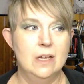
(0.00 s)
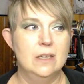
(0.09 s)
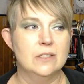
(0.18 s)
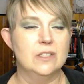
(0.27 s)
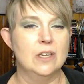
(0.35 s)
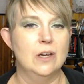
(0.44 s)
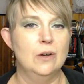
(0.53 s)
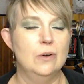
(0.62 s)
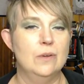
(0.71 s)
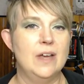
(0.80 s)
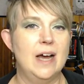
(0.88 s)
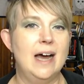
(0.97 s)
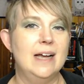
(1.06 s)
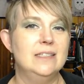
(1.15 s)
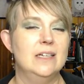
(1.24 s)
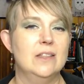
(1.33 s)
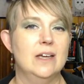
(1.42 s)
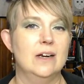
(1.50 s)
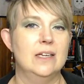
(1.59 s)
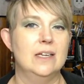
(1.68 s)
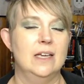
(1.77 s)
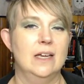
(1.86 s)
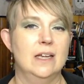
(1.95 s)
So the idea there
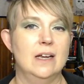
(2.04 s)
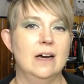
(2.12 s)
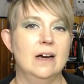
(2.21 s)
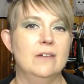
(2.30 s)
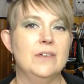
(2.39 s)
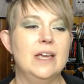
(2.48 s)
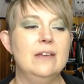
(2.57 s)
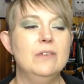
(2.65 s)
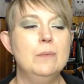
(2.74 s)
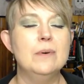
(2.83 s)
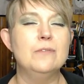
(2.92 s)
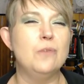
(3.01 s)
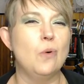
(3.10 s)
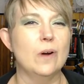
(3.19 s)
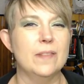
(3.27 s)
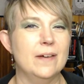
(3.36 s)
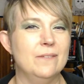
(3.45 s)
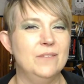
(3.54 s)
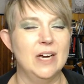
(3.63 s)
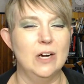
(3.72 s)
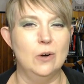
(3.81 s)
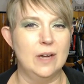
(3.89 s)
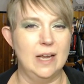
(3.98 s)
again of even before the bell
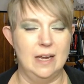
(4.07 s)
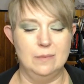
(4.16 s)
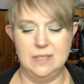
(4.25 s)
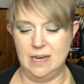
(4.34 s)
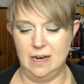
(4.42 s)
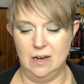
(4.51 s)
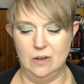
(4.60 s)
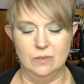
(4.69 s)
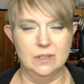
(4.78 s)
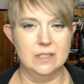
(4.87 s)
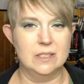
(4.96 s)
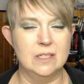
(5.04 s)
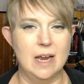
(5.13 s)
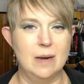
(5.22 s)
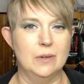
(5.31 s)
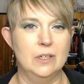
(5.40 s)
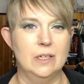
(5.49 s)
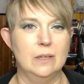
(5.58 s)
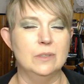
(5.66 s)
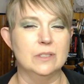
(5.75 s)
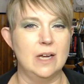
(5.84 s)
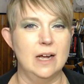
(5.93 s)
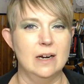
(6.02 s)
came down, this neighborhood was
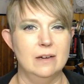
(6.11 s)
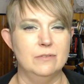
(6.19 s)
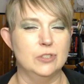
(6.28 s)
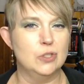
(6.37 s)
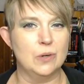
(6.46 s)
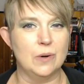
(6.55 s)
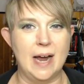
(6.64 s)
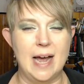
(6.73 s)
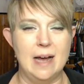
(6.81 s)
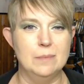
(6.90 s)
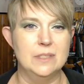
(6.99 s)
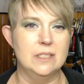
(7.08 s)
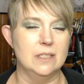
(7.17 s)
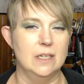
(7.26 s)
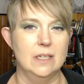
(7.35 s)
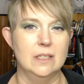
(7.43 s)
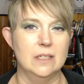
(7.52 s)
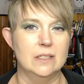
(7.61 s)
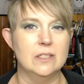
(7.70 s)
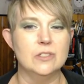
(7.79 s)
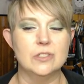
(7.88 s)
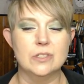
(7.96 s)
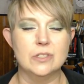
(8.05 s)
kind of trapped in this
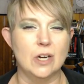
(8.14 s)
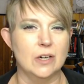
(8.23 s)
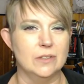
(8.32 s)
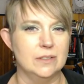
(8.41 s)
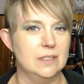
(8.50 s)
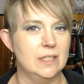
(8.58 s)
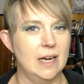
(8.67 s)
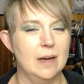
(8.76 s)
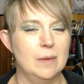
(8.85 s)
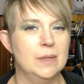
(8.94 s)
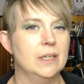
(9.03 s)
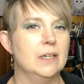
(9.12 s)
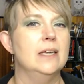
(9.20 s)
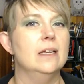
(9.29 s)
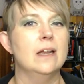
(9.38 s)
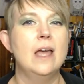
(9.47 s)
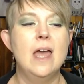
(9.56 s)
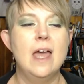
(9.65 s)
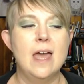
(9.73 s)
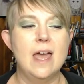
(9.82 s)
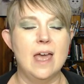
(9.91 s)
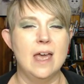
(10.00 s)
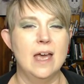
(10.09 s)
certain time period.
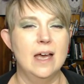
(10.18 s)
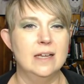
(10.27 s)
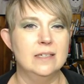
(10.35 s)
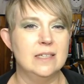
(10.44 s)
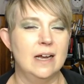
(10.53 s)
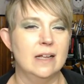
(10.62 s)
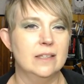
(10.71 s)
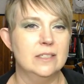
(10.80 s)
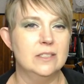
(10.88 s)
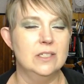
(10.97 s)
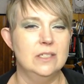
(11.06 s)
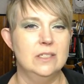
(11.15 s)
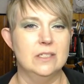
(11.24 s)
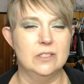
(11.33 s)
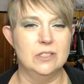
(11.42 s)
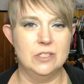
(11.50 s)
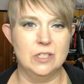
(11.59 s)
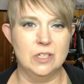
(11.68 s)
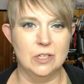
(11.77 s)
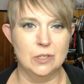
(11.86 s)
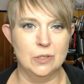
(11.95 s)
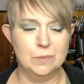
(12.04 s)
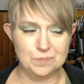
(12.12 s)
And I listened to,
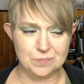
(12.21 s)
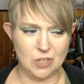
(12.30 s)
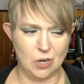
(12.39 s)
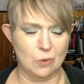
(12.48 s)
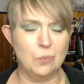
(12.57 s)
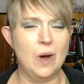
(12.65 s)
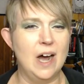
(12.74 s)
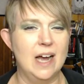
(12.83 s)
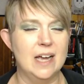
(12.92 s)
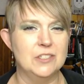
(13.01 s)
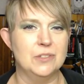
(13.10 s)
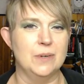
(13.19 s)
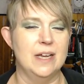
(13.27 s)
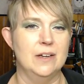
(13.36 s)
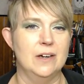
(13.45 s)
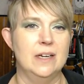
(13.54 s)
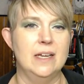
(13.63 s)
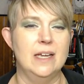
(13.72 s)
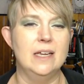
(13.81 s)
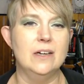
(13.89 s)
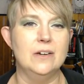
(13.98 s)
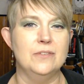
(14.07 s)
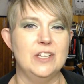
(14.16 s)
or watched rather, an
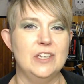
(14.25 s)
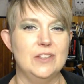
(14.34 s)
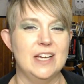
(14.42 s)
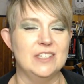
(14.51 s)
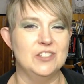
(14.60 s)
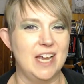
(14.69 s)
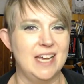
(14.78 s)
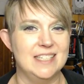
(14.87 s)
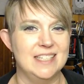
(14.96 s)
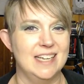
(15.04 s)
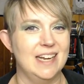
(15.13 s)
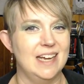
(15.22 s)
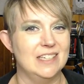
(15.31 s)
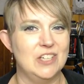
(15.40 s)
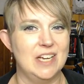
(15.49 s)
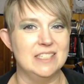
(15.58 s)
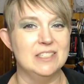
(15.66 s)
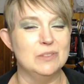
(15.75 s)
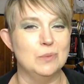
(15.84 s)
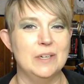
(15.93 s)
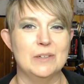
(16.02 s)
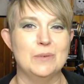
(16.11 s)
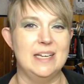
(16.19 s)
interview that Jason at Jason's Weird
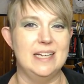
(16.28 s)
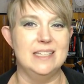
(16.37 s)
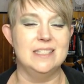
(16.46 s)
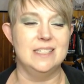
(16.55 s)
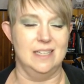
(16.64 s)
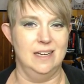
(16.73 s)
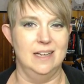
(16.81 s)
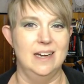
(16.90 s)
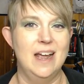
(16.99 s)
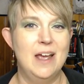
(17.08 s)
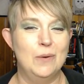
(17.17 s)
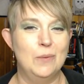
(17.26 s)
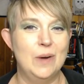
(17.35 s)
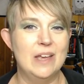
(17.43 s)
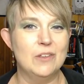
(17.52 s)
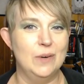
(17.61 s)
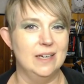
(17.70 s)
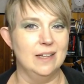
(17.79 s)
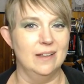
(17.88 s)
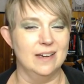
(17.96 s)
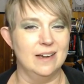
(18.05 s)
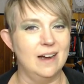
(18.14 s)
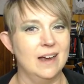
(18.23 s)
Reads did with Gwendolyn
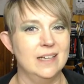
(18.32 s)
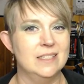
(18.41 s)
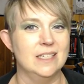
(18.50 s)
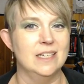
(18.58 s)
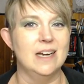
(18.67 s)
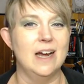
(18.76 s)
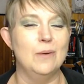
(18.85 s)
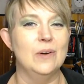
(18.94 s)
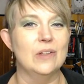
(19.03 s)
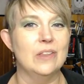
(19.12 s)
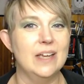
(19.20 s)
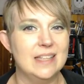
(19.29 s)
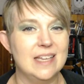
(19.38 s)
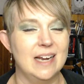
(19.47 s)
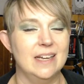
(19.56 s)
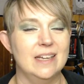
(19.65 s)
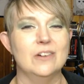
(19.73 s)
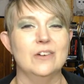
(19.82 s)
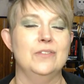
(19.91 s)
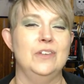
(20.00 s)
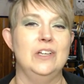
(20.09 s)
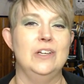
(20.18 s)
Keist. And I will link that interview